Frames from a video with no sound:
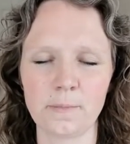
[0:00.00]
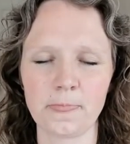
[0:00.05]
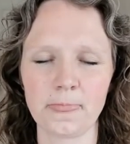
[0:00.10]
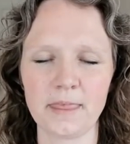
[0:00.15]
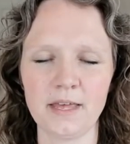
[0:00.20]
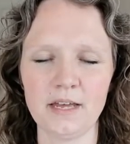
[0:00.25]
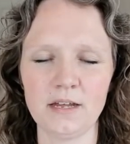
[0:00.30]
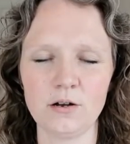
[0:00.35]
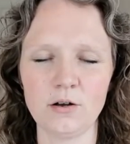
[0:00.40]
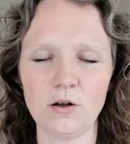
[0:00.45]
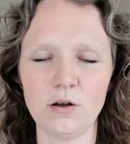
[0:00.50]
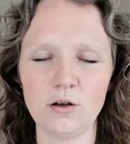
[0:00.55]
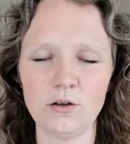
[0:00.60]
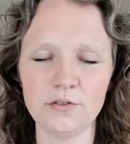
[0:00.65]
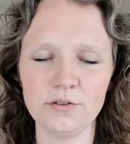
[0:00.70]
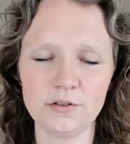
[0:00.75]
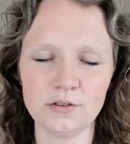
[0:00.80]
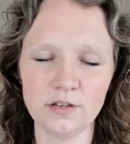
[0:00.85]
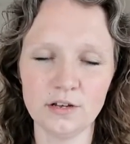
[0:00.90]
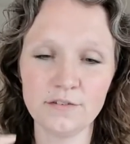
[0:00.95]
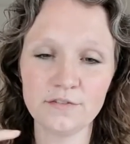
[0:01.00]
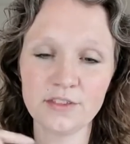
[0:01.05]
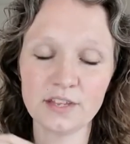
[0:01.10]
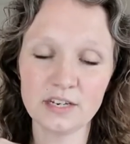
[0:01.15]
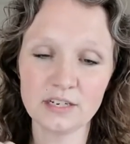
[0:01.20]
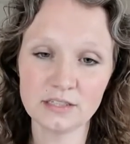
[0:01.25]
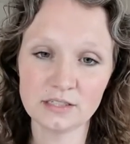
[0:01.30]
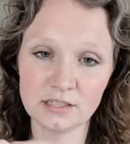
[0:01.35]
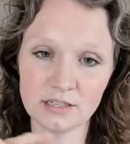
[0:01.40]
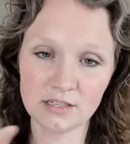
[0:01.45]
And all the love that
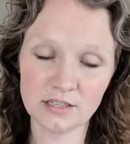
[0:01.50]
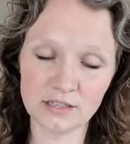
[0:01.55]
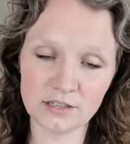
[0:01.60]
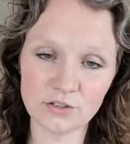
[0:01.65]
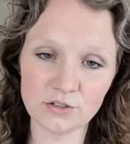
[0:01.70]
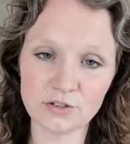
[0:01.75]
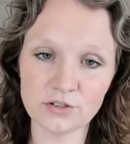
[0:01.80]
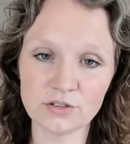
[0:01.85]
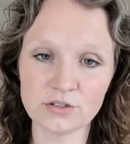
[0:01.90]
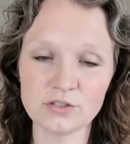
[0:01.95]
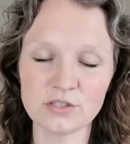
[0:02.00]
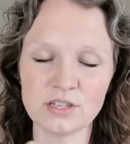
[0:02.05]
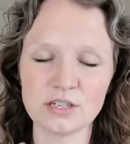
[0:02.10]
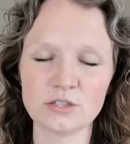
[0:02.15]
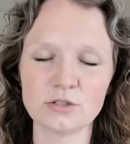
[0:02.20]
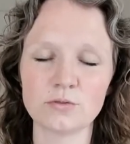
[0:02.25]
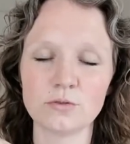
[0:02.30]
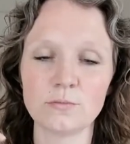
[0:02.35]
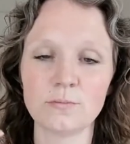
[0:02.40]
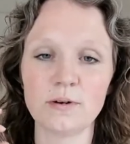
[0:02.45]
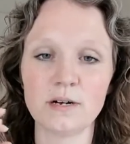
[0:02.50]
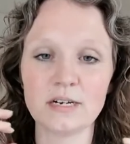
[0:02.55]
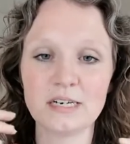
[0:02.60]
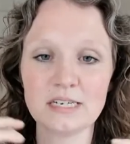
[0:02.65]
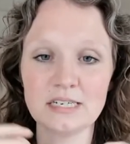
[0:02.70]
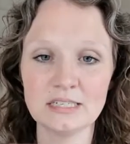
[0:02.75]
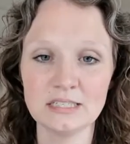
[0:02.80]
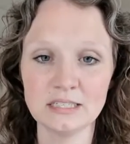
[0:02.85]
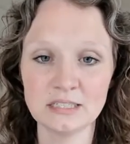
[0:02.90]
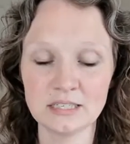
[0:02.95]
is in your sexual body
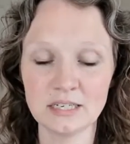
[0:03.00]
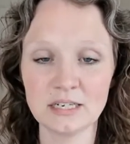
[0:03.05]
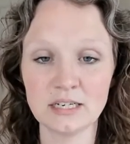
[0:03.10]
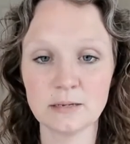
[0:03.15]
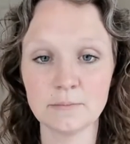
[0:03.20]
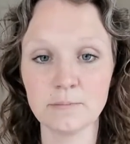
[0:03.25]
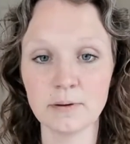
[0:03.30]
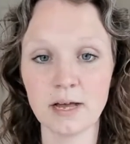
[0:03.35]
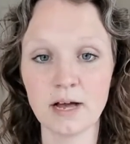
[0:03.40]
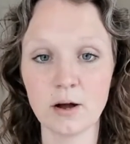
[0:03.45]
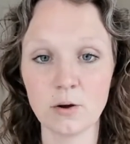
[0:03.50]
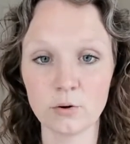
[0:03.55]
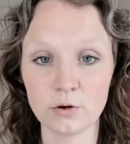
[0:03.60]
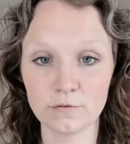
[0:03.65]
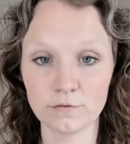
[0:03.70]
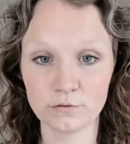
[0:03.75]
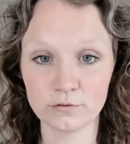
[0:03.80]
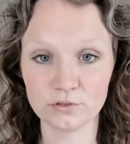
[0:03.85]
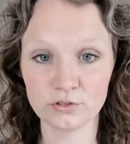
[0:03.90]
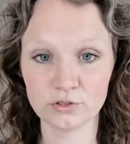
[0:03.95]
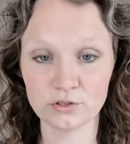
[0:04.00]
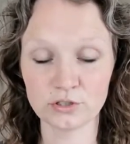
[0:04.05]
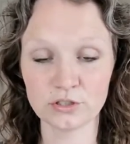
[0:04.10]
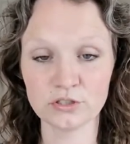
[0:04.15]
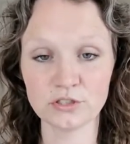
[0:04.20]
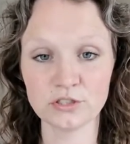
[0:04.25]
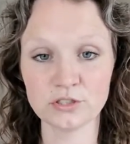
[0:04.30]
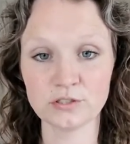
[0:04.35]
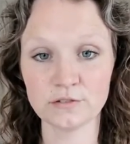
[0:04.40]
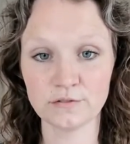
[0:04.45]
is sending powerful
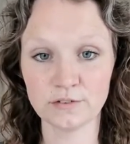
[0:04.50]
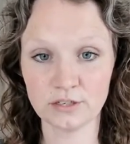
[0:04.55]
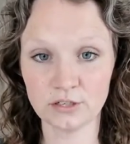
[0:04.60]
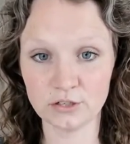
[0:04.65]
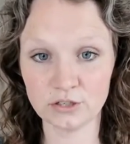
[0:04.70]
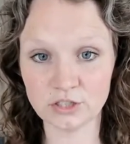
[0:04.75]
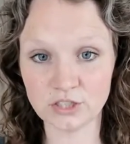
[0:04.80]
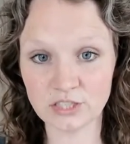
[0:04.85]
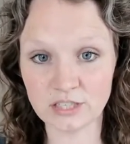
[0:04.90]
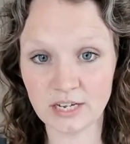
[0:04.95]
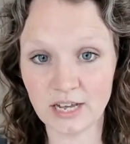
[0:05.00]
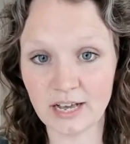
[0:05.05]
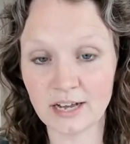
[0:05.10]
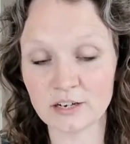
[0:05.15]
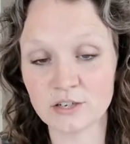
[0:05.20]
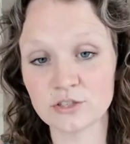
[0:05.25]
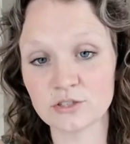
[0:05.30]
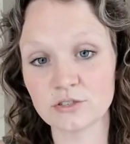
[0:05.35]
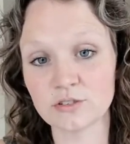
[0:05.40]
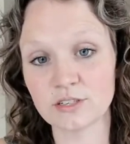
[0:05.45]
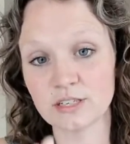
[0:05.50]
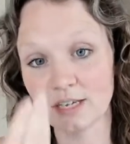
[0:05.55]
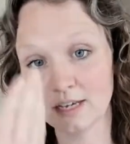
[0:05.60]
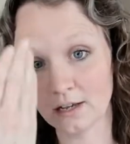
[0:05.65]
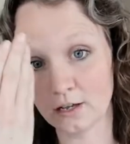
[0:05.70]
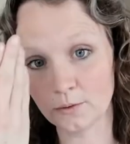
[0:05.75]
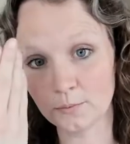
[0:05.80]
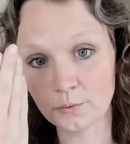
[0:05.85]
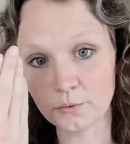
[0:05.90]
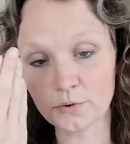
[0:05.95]
surges of energy actually
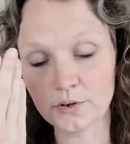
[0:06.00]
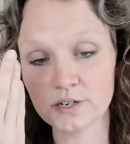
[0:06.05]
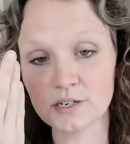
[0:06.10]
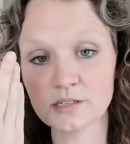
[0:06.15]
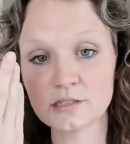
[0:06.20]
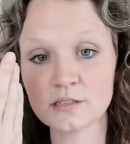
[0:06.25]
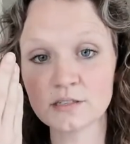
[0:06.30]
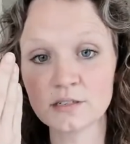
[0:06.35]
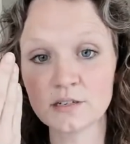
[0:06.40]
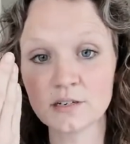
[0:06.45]
upward.